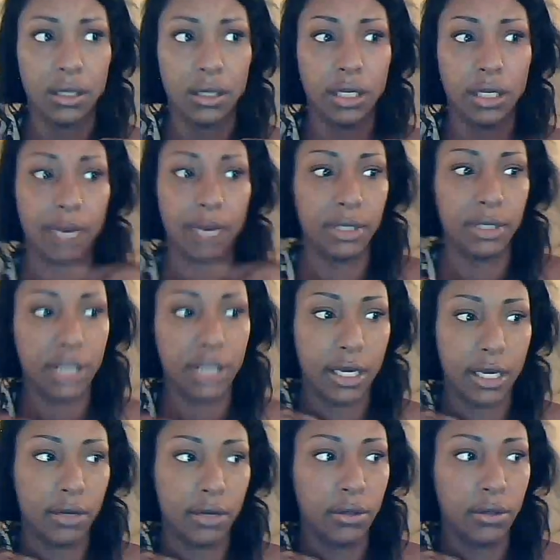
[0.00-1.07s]
He came into
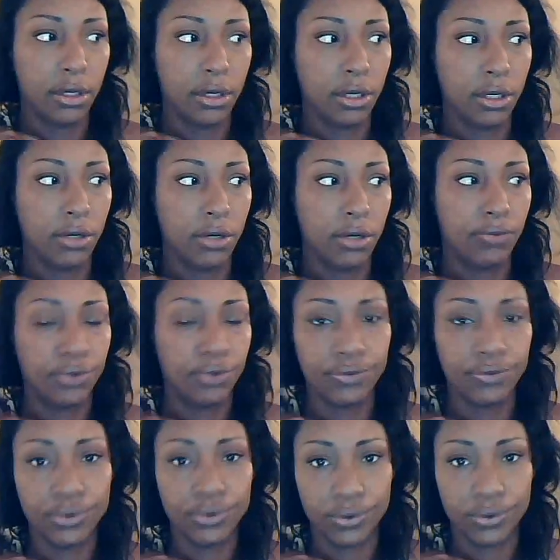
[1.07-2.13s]
town for the
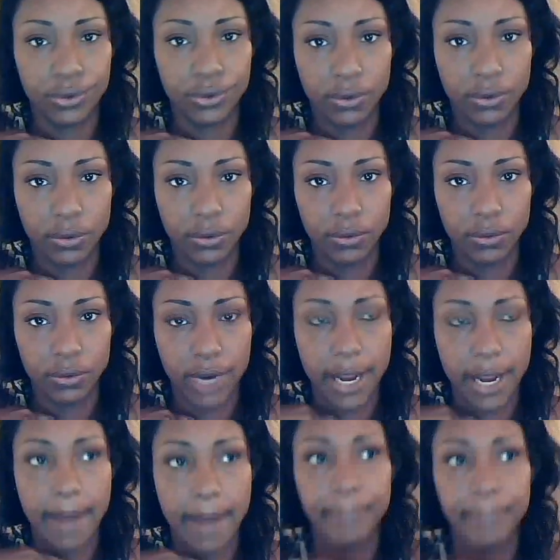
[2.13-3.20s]
funeral, right?